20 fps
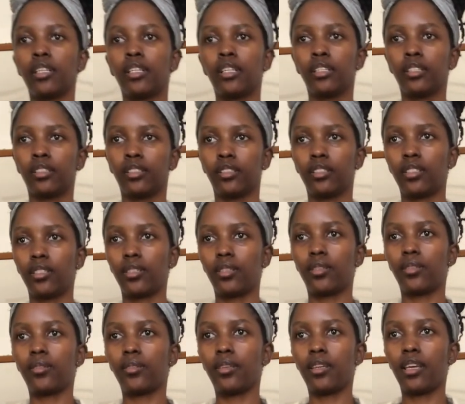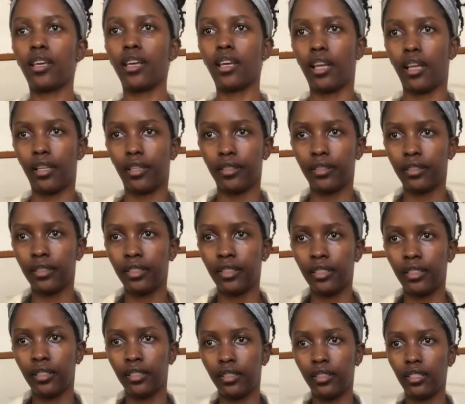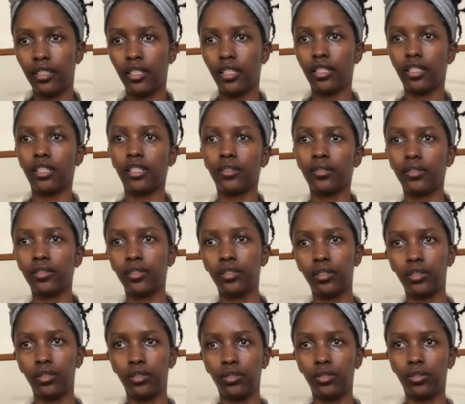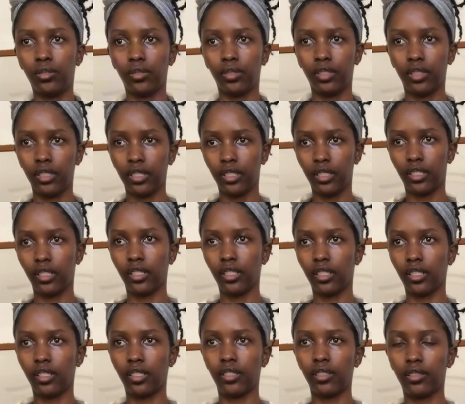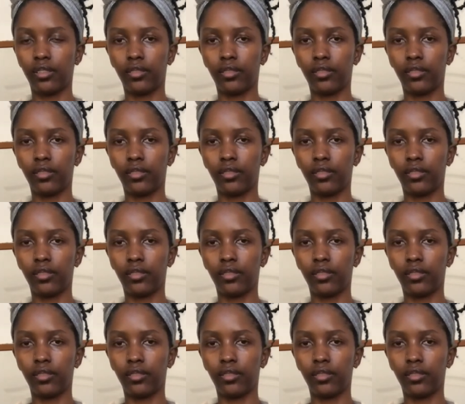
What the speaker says: So yeah, only thing I want to do to it is this.